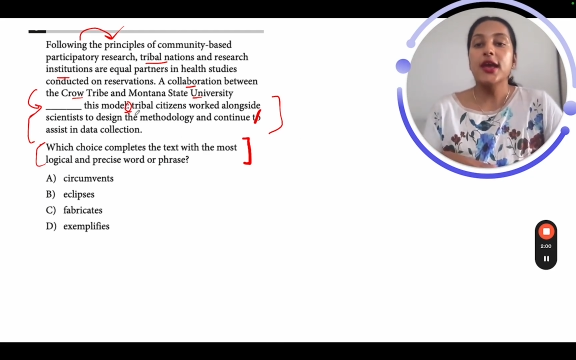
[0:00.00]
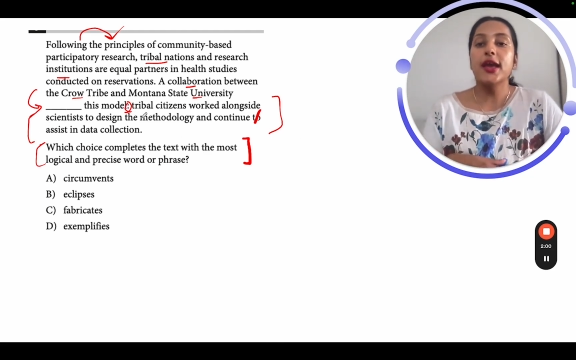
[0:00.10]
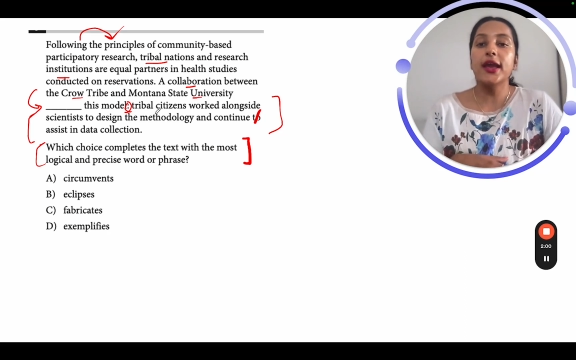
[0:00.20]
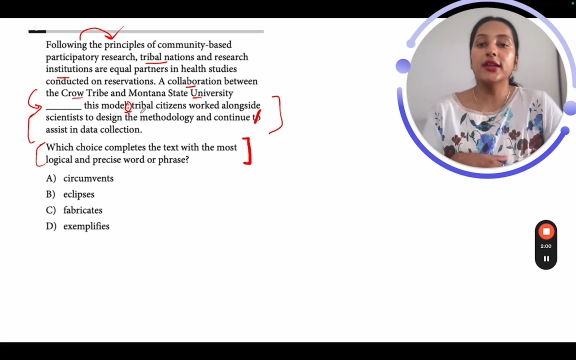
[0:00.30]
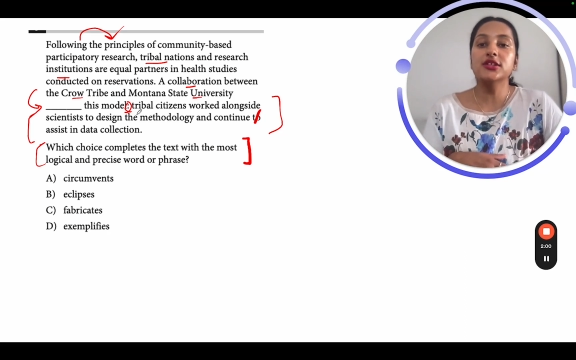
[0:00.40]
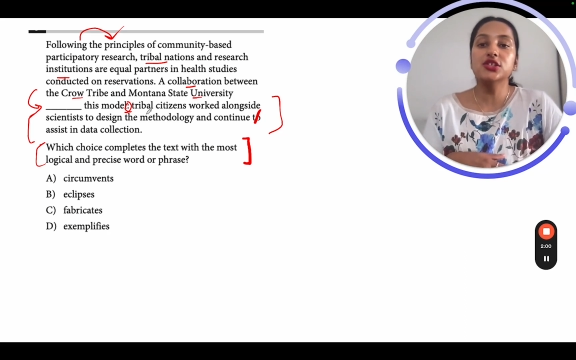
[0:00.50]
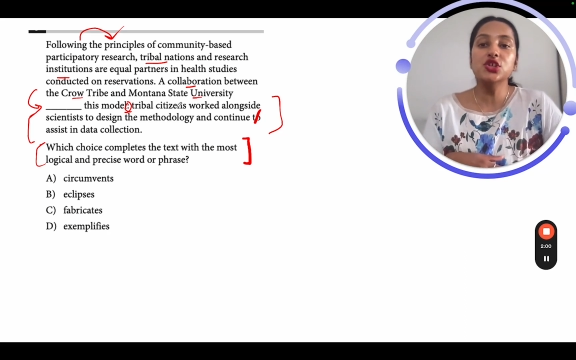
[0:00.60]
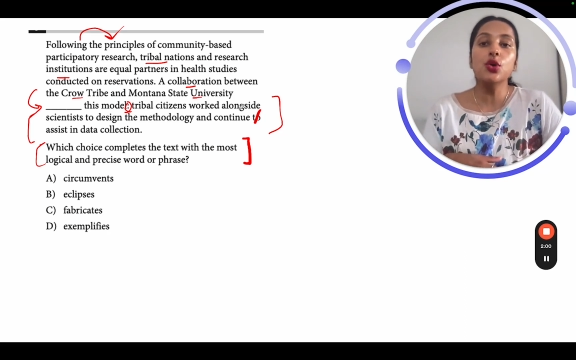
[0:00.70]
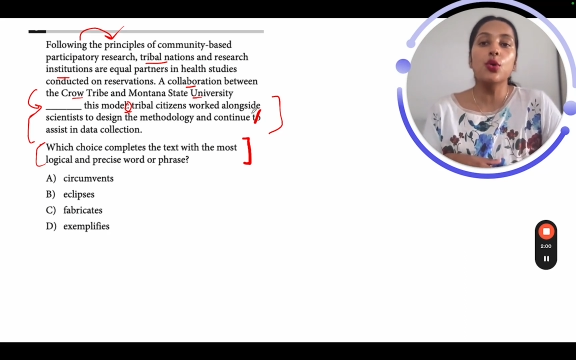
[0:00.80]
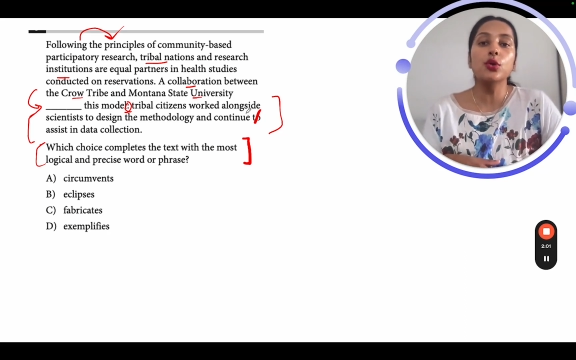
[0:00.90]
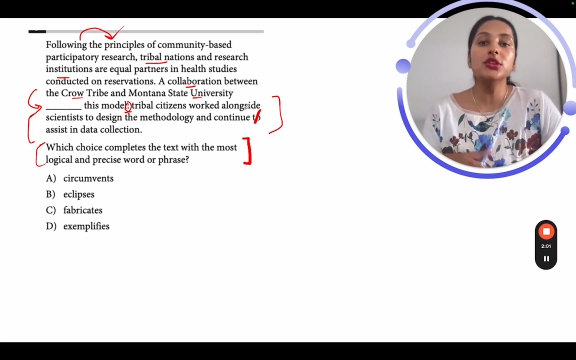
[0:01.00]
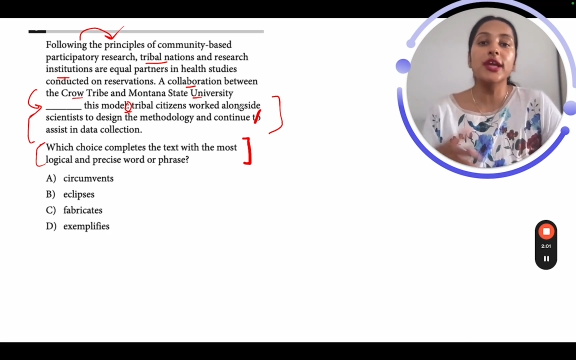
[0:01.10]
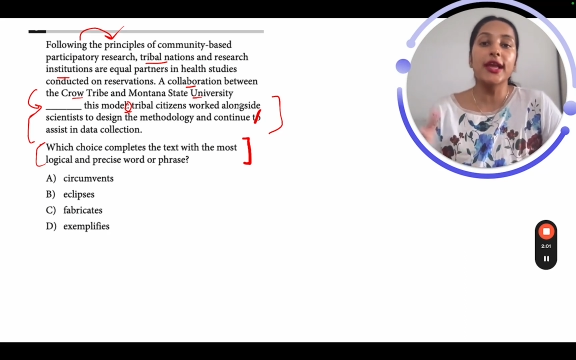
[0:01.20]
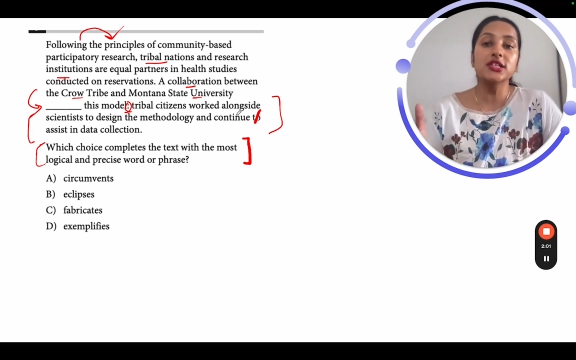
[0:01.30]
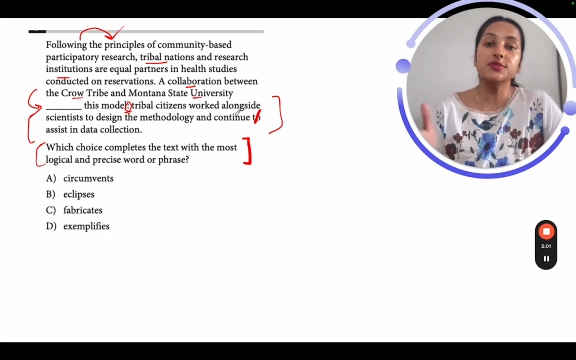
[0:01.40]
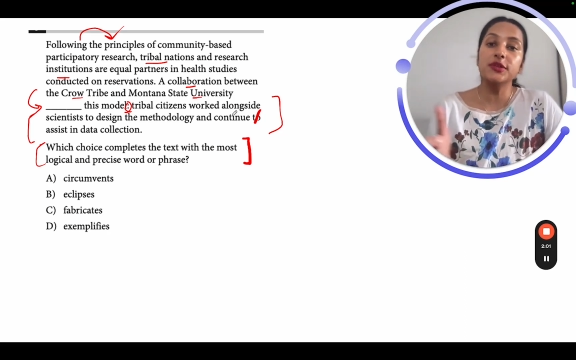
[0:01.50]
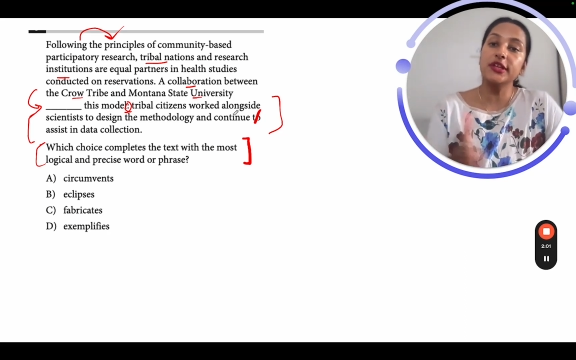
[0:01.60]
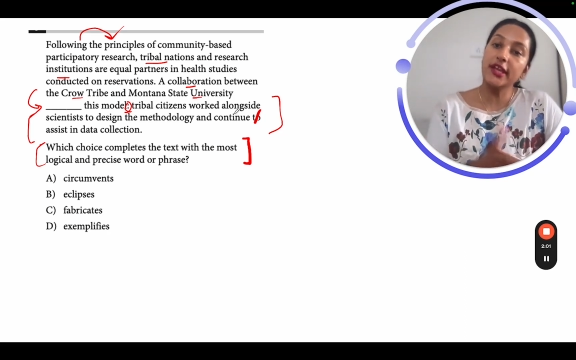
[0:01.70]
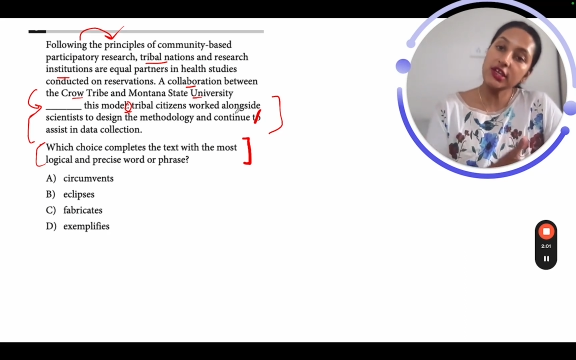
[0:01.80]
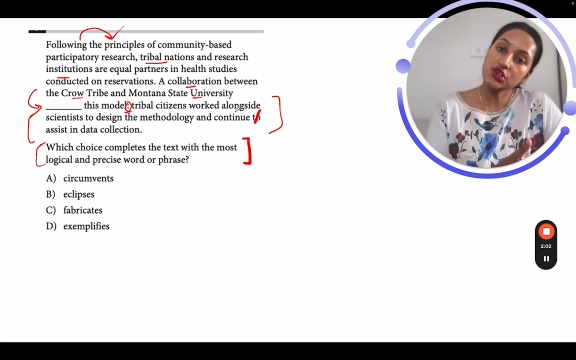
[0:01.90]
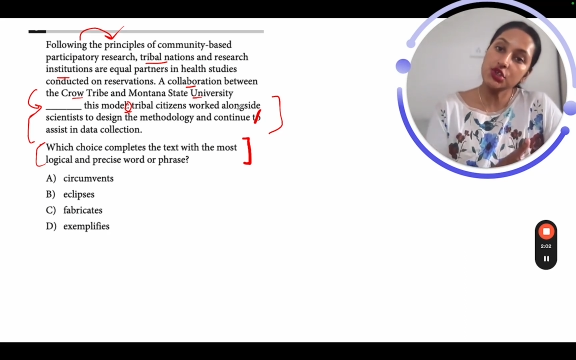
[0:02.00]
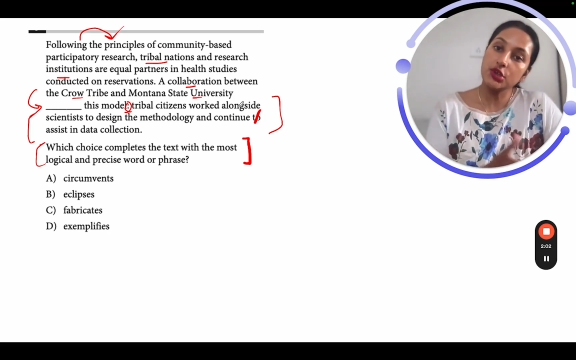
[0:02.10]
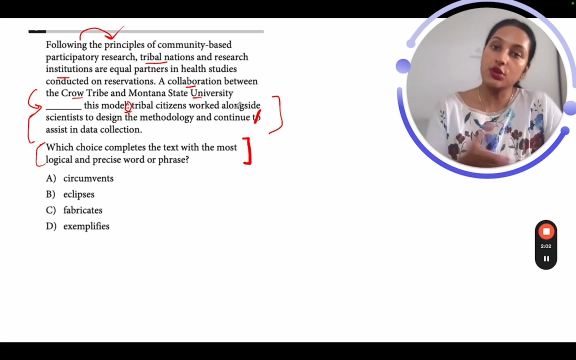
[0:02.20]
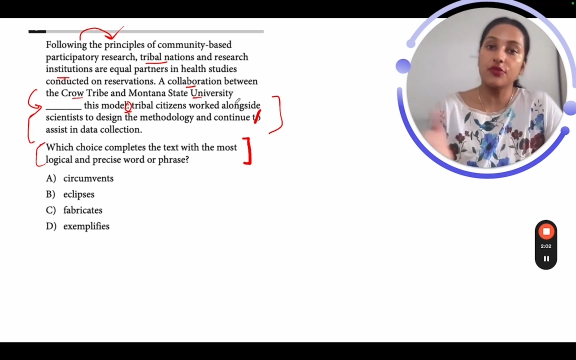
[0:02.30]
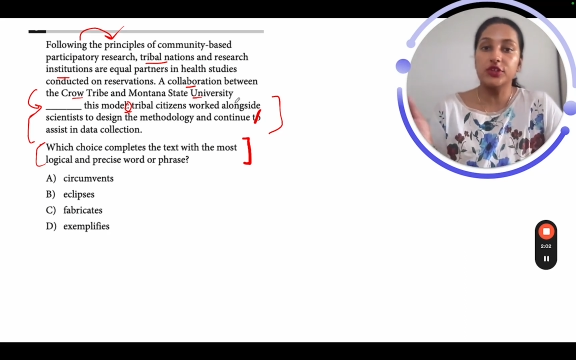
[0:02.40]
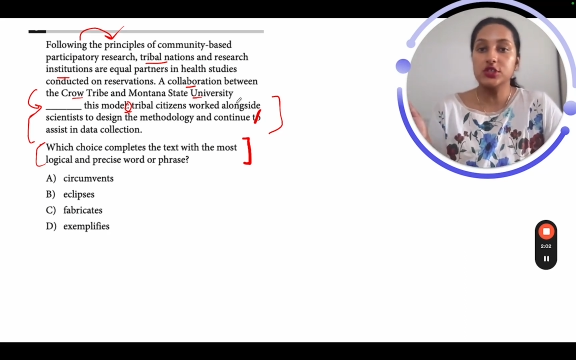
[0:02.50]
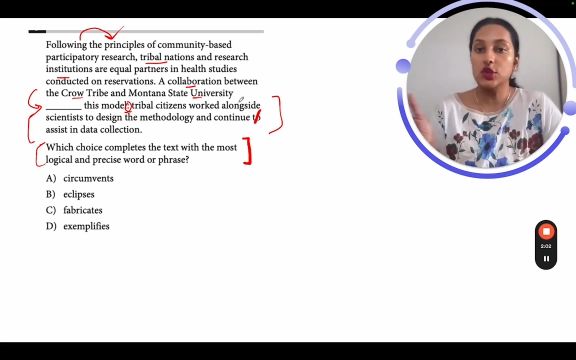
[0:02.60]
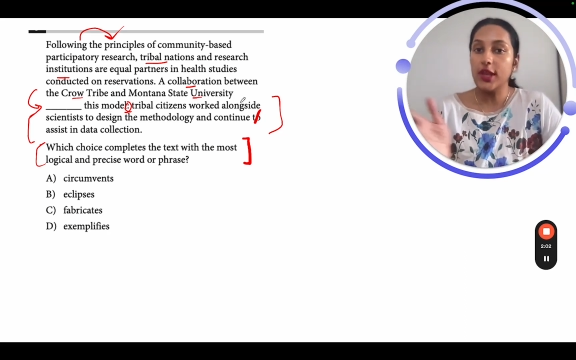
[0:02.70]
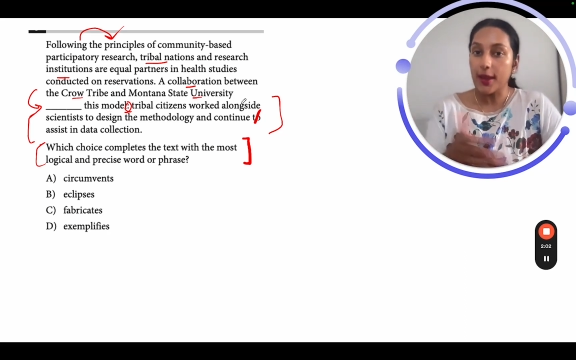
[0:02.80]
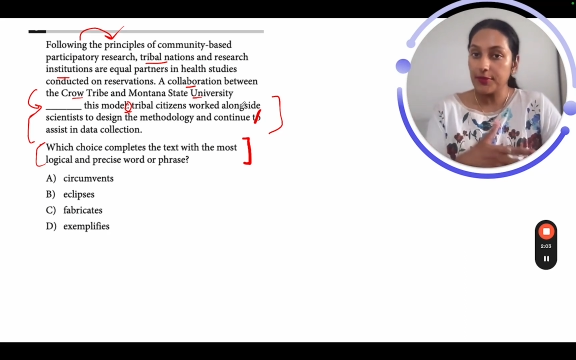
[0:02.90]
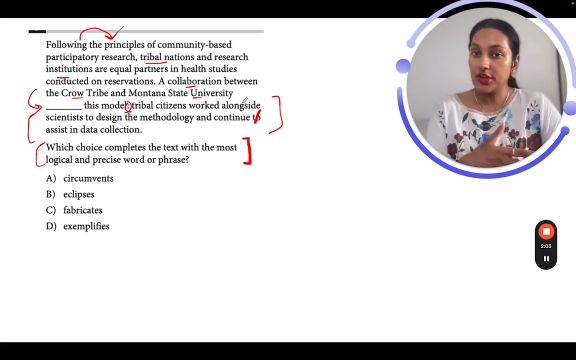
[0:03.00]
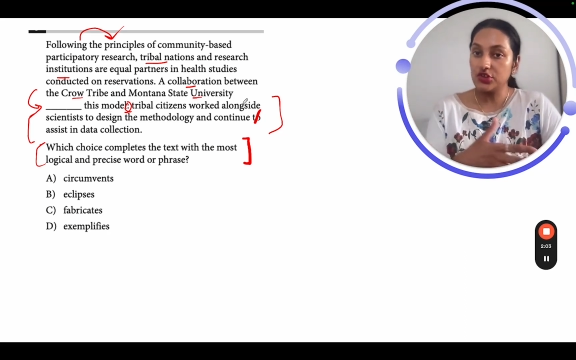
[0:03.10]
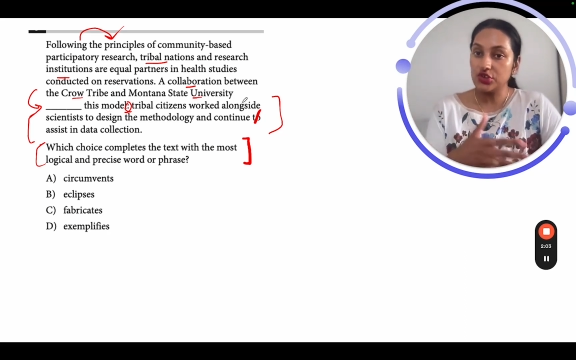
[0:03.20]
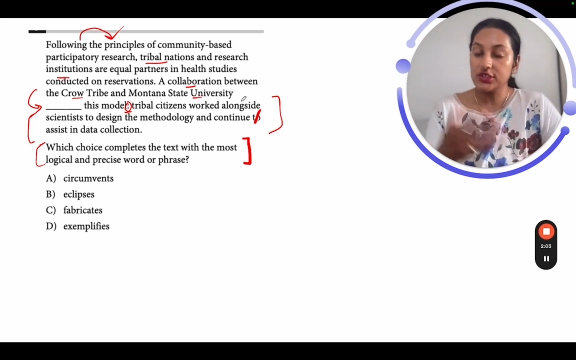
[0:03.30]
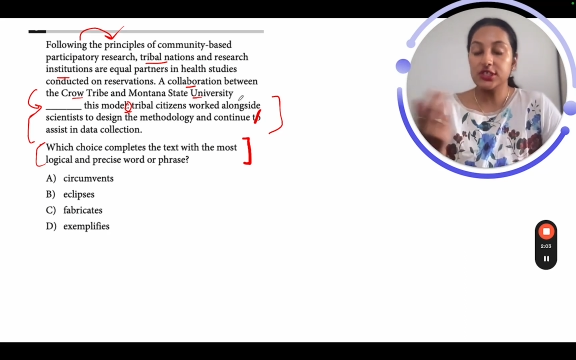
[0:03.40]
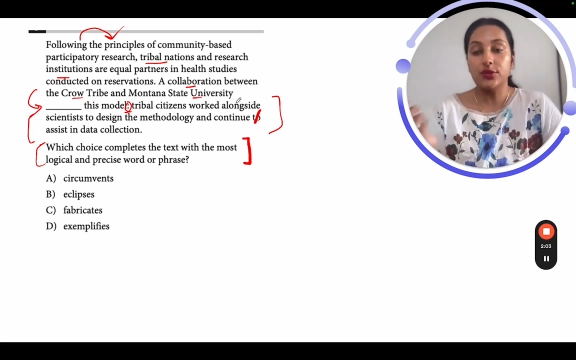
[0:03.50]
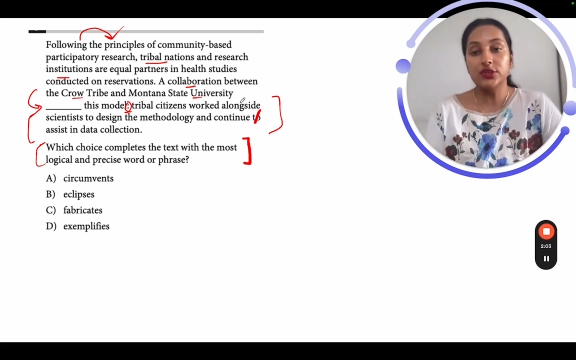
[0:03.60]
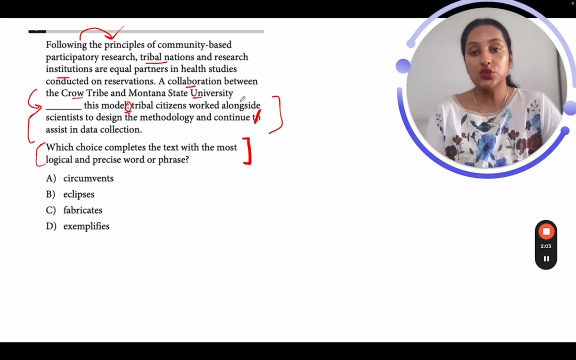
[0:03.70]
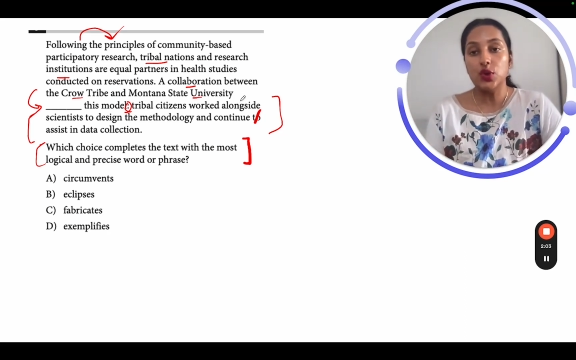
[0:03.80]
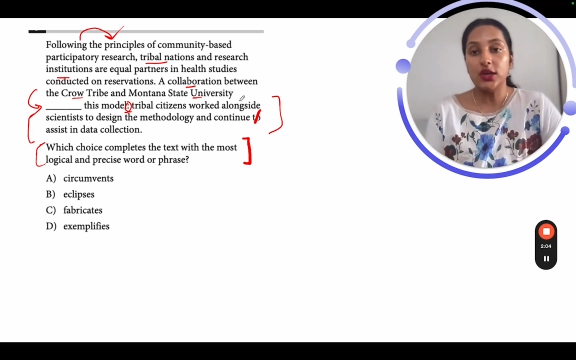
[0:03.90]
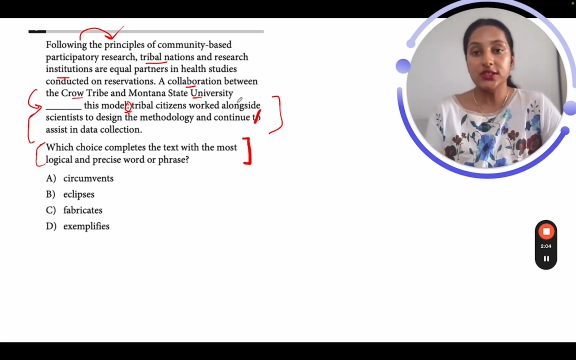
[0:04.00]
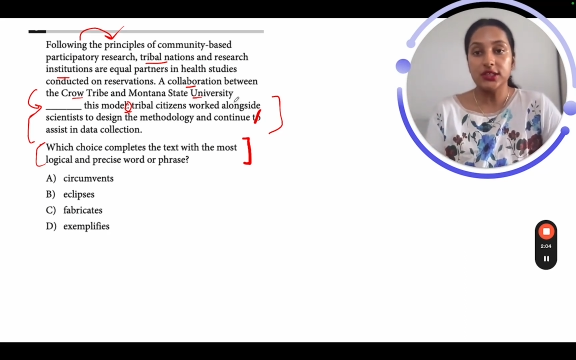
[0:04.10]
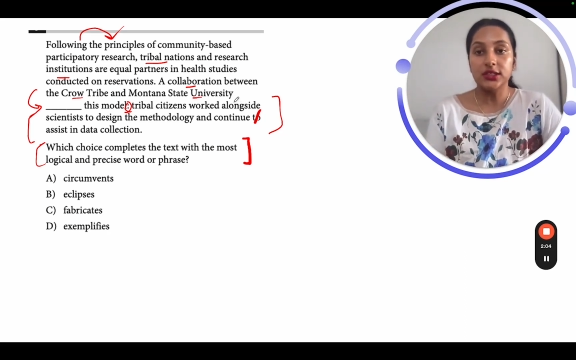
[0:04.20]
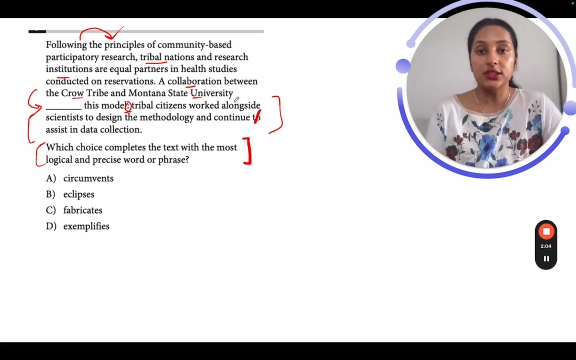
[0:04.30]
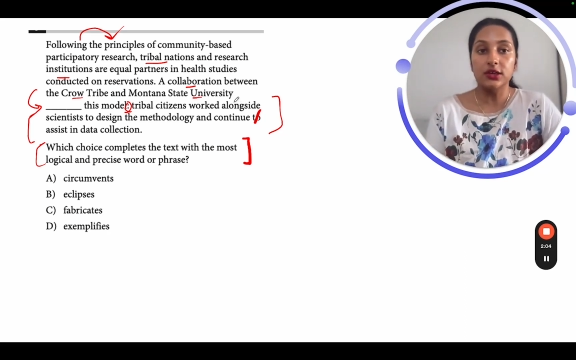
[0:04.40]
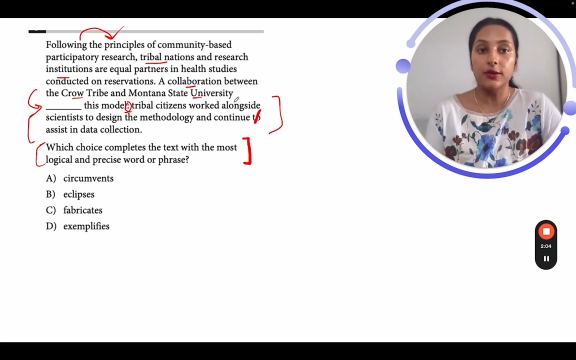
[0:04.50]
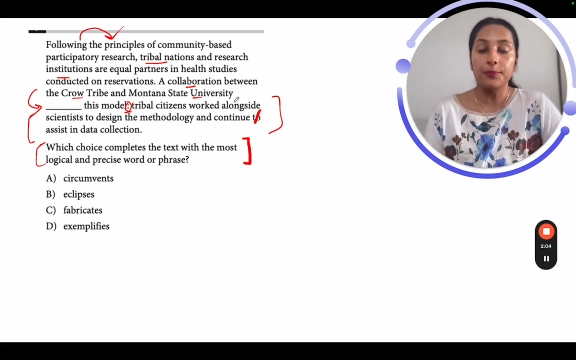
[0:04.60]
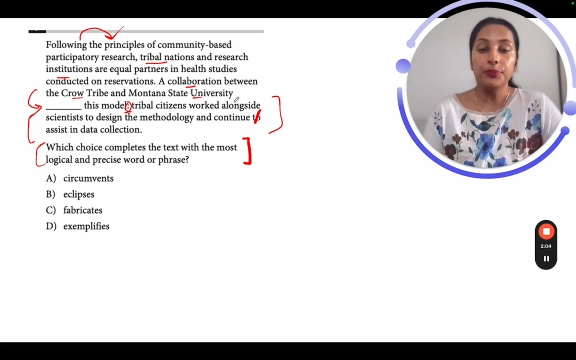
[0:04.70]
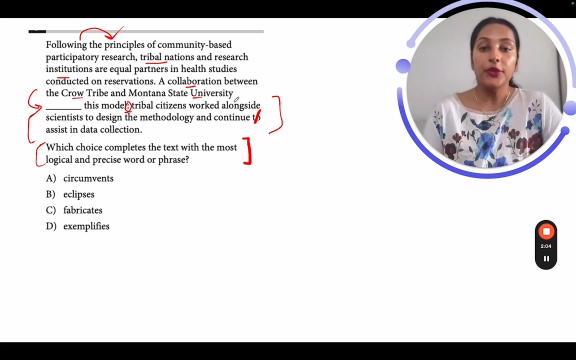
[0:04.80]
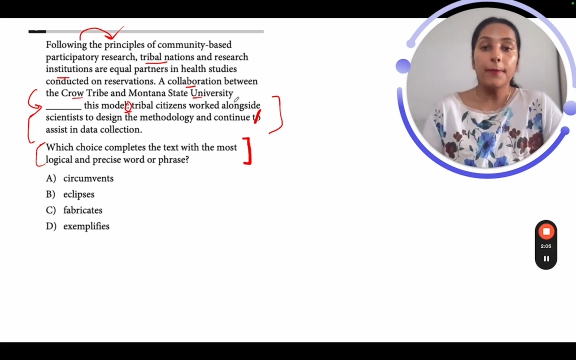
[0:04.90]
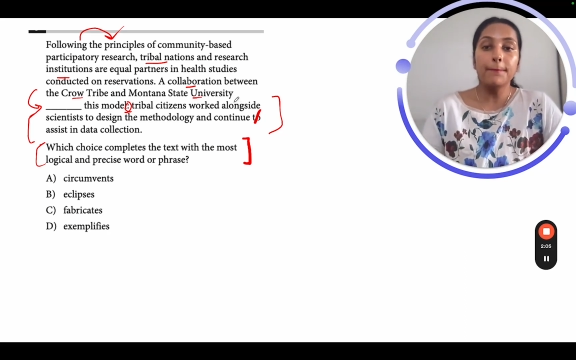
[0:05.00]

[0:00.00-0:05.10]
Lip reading: And so the explanation of this collaboration is given to us in the